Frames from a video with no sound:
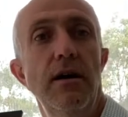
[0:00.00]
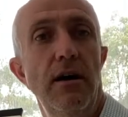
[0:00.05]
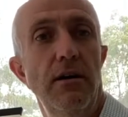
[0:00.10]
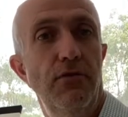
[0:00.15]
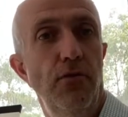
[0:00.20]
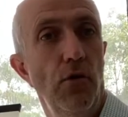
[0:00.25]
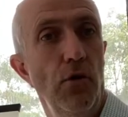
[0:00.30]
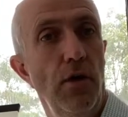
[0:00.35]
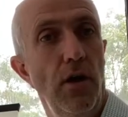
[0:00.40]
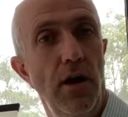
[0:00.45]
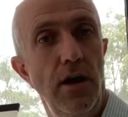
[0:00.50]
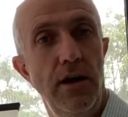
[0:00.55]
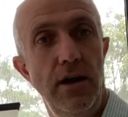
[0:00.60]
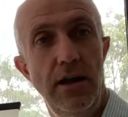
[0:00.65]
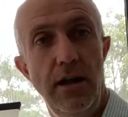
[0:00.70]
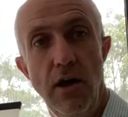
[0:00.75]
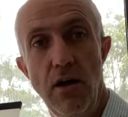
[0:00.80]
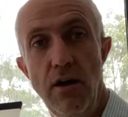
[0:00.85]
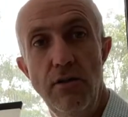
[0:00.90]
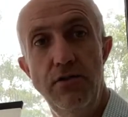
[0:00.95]
fortnightly
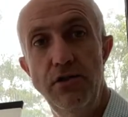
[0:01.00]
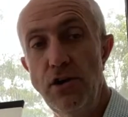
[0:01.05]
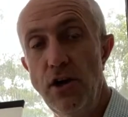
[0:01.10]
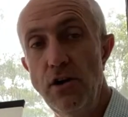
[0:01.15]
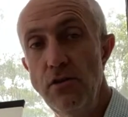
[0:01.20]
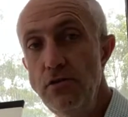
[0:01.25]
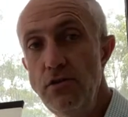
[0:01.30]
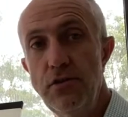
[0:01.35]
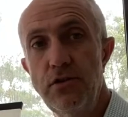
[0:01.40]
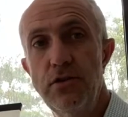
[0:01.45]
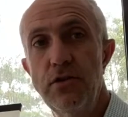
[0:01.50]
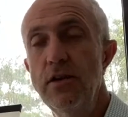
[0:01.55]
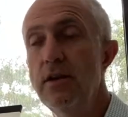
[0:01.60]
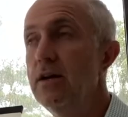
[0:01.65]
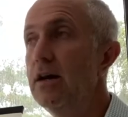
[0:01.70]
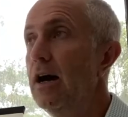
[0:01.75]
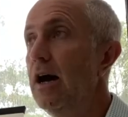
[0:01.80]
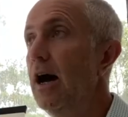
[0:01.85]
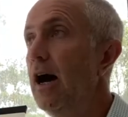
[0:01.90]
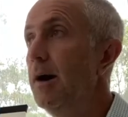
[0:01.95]
live shows.
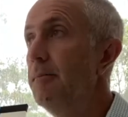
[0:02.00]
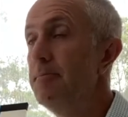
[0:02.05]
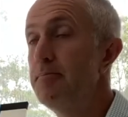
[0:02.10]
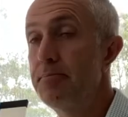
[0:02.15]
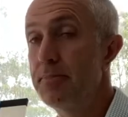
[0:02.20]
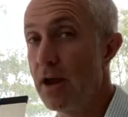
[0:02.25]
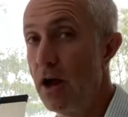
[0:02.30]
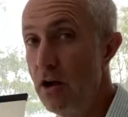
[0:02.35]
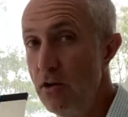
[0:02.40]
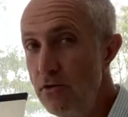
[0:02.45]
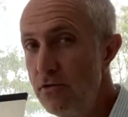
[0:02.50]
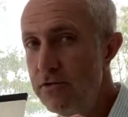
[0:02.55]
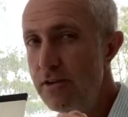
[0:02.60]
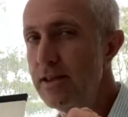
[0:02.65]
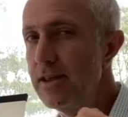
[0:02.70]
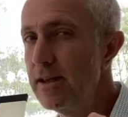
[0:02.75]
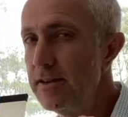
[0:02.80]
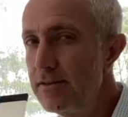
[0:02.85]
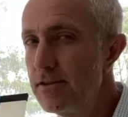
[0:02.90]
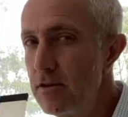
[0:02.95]

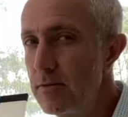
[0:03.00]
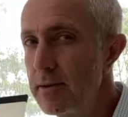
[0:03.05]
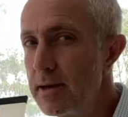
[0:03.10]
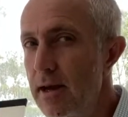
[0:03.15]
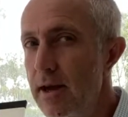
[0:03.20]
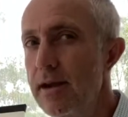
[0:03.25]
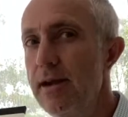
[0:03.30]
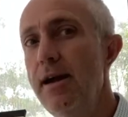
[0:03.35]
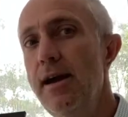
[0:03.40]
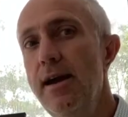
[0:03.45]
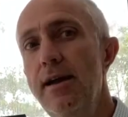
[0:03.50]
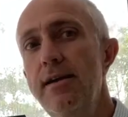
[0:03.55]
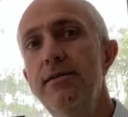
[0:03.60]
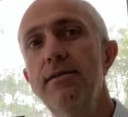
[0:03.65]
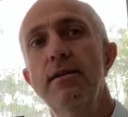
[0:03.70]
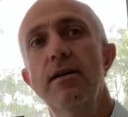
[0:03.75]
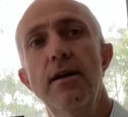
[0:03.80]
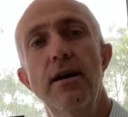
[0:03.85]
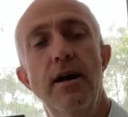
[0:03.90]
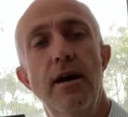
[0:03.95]
Hopefully they'll still be going ahead.
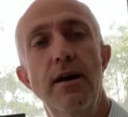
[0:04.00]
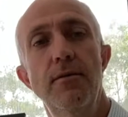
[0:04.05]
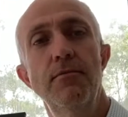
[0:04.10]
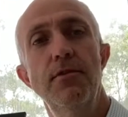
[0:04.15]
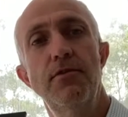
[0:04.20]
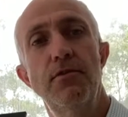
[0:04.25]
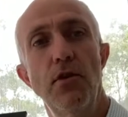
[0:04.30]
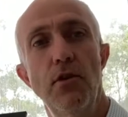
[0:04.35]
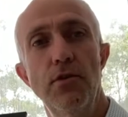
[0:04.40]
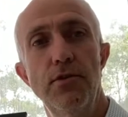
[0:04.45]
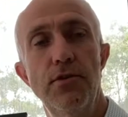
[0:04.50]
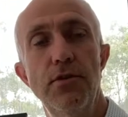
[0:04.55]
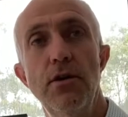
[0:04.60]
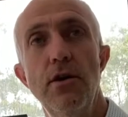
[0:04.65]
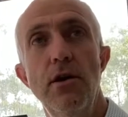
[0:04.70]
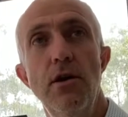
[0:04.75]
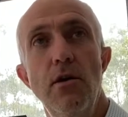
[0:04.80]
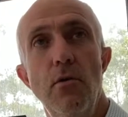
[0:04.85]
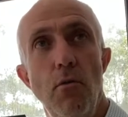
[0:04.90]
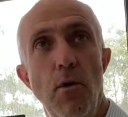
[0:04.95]
We've got
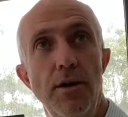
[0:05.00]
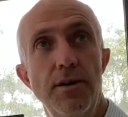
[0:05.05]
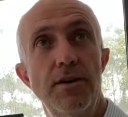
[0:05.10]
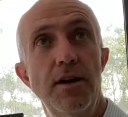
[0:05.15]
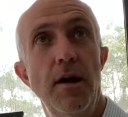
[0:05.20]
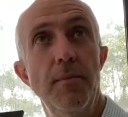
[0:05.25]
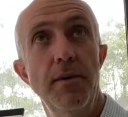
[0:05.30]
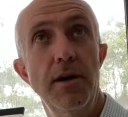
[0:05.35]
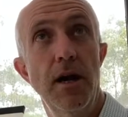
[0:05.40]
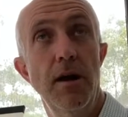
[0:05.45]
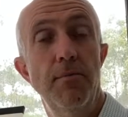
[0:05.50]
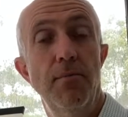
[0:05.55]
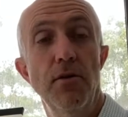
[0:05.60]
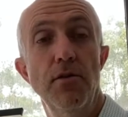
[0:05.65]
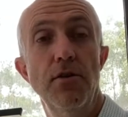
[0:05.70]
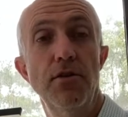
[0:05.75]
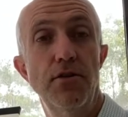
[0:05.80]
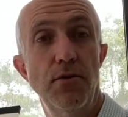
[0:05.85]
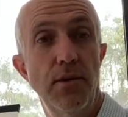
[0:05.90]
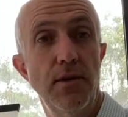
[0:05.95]
one coming up on
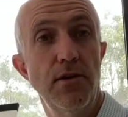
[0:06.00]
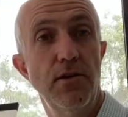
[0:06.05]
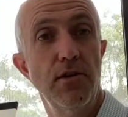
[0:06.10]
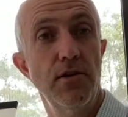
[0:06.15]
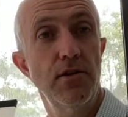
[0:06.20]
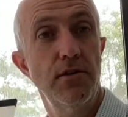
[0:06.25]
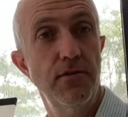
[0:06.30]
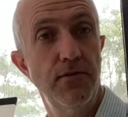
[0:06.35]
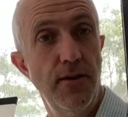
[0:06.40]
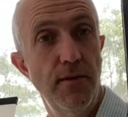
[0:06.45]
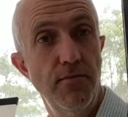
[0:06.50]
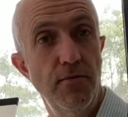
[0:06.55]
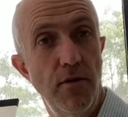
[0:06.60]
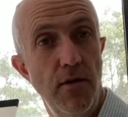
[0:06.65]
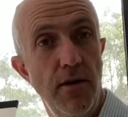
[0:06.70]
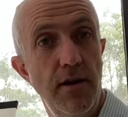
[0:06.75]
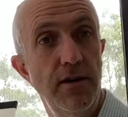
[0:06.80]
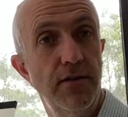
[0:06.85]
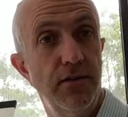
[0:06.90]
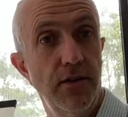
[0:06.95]
the 23rd of
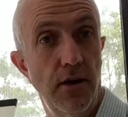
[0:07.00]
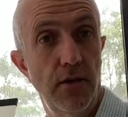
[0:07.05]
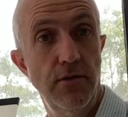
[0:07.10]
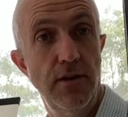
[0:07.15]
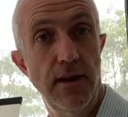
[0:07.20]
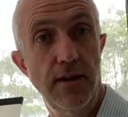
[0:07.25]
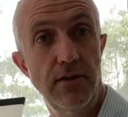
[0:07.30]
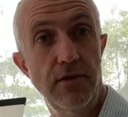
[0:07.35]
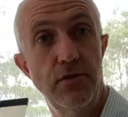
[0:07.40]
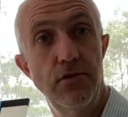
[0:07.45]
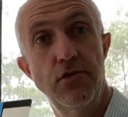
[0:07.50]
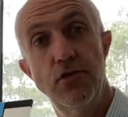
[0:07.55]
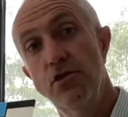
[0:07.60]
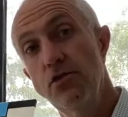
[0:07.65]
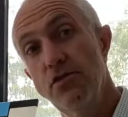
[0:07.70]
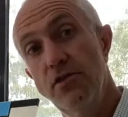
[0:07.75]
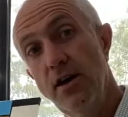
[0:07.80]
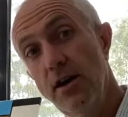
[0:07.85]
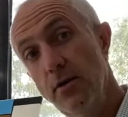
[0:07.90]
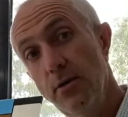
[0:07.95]
February, so next
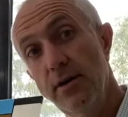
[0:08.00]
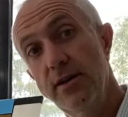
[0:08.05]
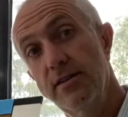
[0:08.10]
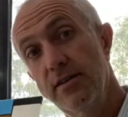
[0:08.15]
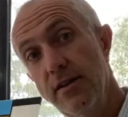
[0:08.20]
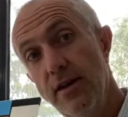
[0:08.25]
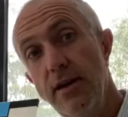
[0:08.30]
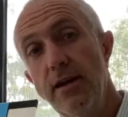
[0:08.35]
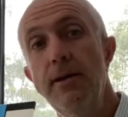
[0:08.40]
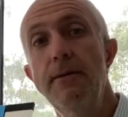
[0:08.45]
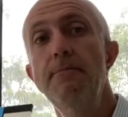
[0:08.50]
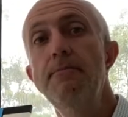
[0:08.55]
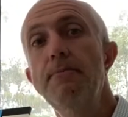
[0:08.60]
Tuesday, a week today.